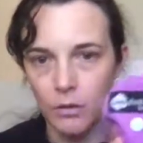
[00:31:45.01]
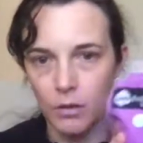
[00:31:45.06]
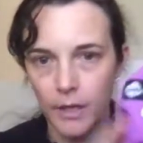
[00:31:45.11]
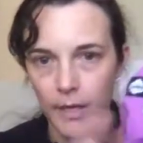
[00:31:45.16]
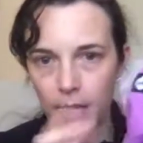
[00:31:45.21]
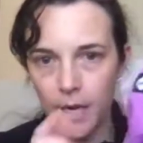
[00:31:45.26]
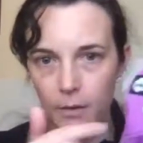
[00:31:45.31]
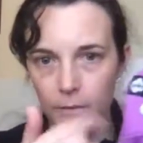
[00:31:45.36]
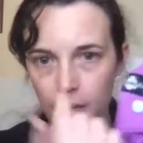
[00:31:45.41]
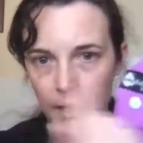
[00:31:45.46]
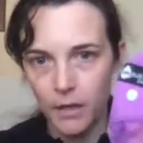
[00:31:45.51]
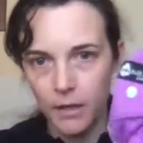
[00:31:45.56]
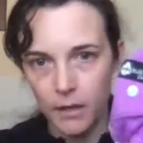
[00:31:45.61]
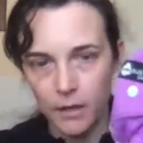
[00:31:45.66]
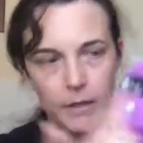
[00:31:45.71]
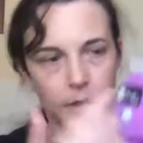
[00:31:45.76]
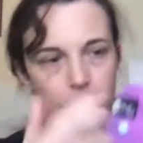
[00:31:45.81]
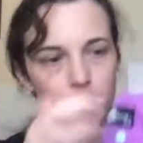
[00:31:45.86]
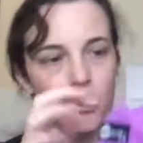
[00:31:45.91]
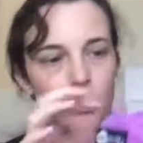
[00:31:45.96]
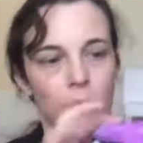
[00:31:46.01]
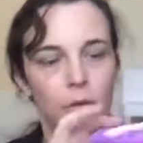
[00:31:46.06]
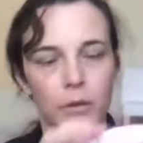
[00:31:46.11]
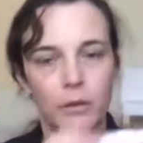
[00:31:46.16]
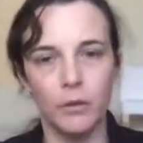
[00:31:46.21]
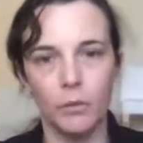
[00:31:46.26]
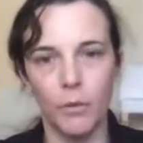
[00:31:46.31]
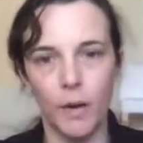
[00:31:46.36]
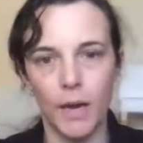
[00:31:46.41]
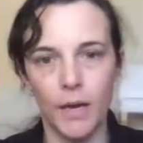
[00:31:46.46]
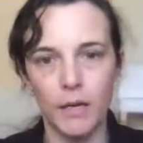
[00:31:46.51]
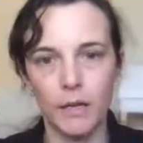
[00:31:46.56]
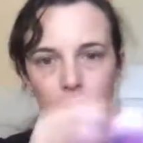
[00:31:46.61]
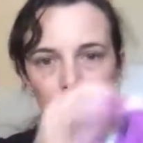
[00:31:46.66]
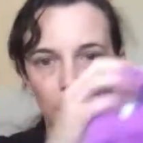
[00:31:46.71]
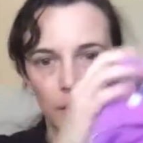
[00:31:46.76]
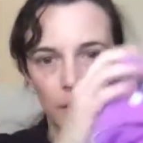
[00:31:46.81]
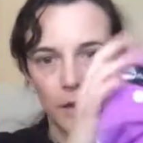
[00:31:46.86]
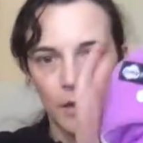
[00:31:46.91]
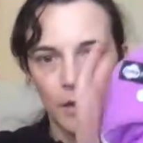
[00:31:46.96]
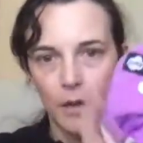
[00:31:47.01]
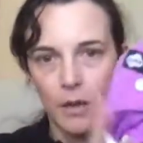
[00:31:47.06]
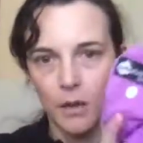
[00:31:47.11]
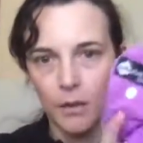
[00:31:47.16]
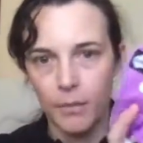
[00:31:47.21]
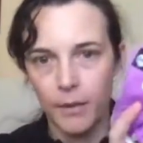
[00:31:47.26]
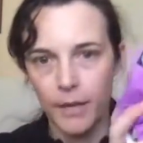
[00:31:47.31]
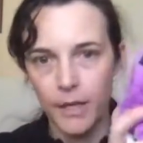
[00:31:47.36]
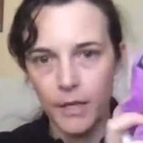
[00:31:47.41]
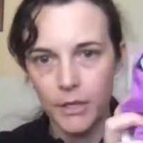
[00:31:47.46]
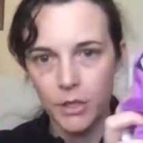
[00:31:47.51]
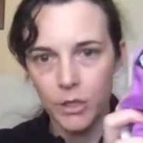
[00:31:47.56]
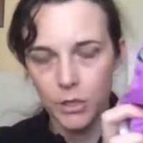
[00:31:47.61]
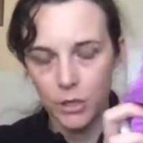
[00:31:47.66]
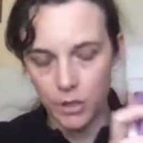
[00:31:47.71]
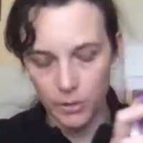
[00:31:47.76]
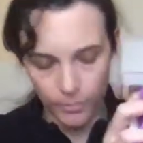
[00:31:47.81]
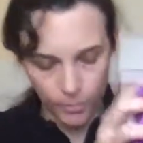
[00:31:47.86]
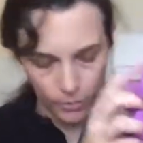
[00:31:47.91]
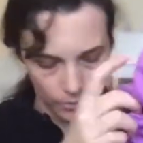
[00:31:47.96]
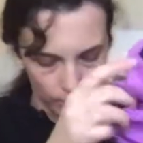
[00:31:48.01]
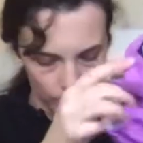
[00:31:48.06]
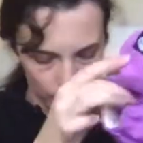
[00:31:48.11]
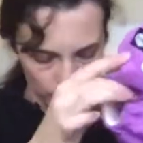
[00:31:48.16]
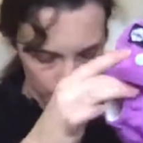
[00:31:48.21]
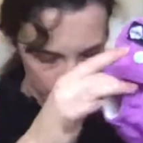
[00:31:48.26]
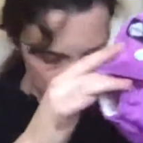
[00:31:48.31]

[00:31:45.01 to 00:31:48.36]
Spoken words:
I can make it smaller in the waist, but there's your newborn.